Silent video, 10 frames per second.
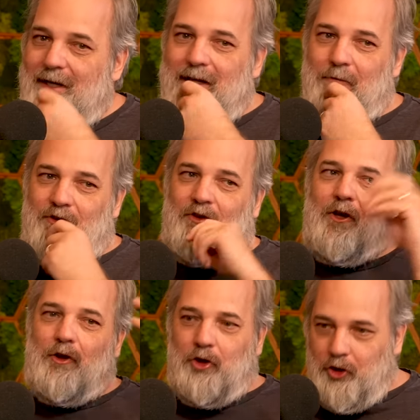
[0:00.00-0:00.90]
It was
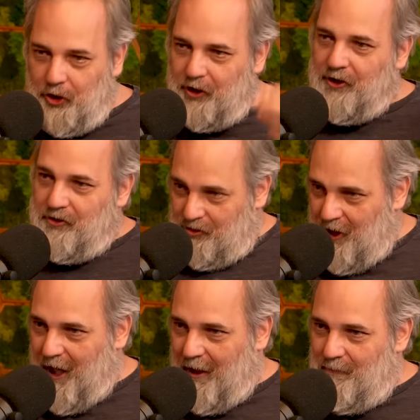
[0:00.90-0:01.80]
good
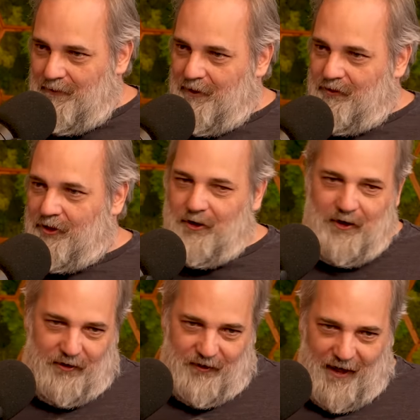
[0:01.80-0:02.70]
shame. There's good
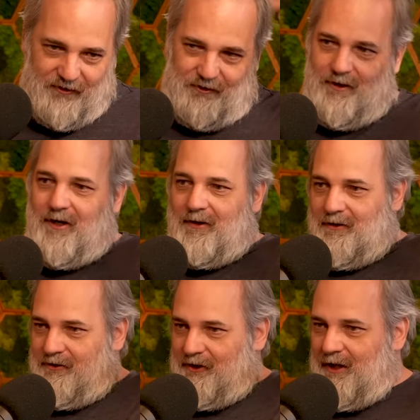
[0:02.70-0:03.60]
cholesterol.
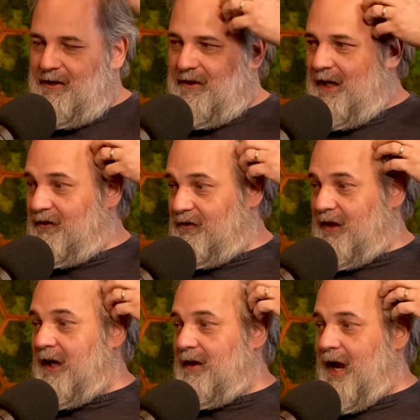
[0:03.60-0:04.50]
There's good things. It's
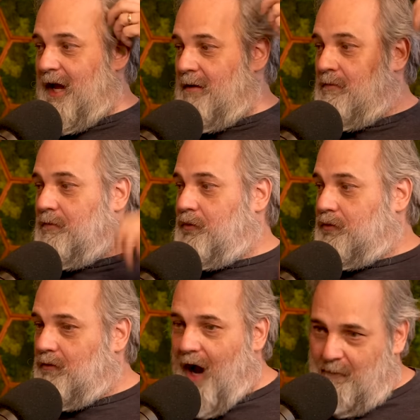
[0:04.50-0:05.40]
like, I am
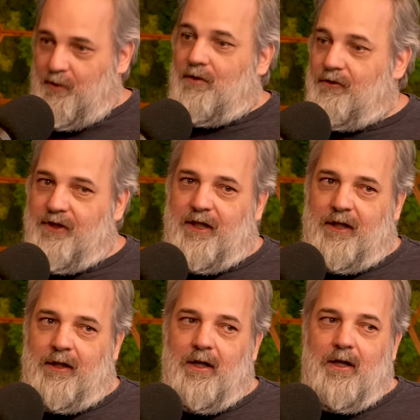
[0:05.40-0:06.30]

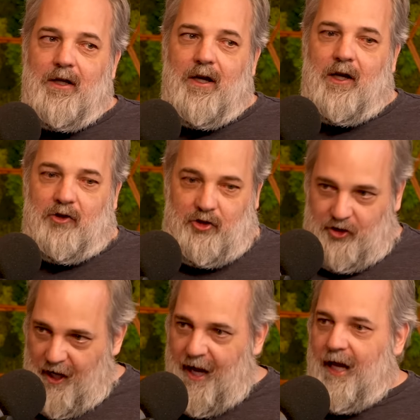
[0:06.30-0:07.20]
properly
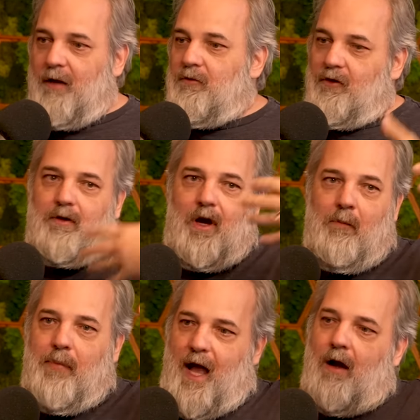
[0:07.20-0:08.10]
ashamed
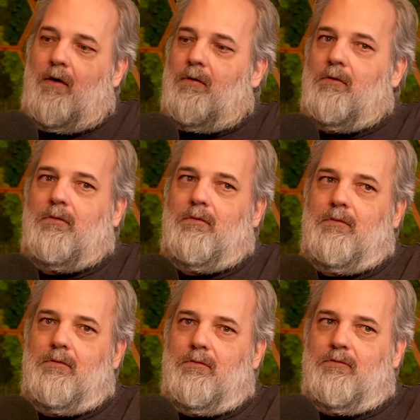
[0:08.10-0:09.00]
about
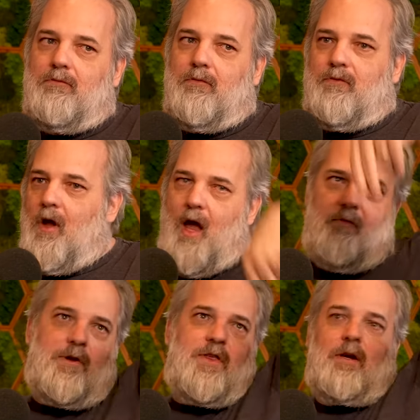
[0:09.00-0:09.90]

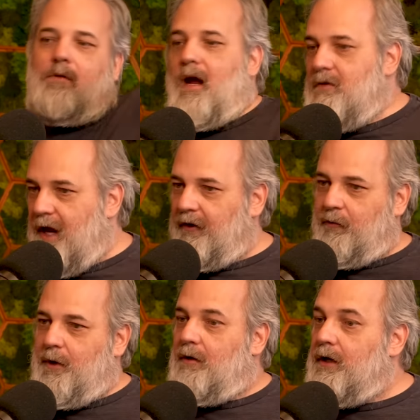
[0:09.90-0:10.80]
everything around that
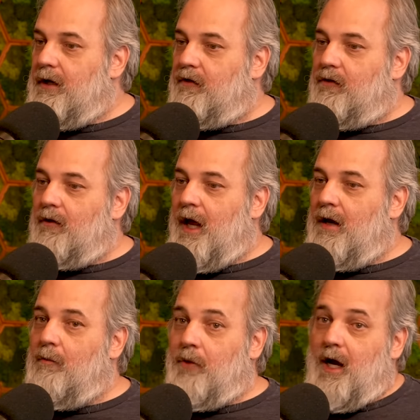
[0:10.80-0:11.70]
experience.
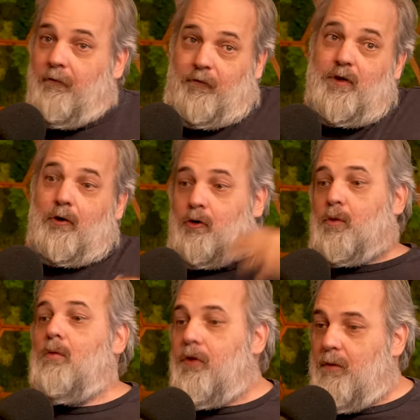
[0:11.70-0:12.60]
But I feel
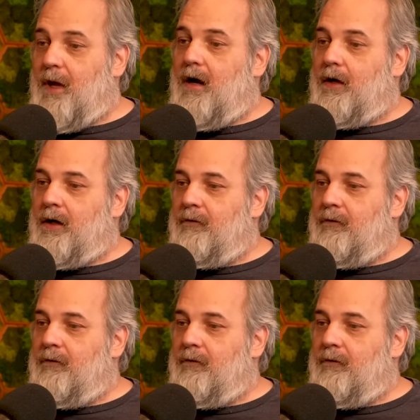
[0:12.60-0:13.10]
growth about it.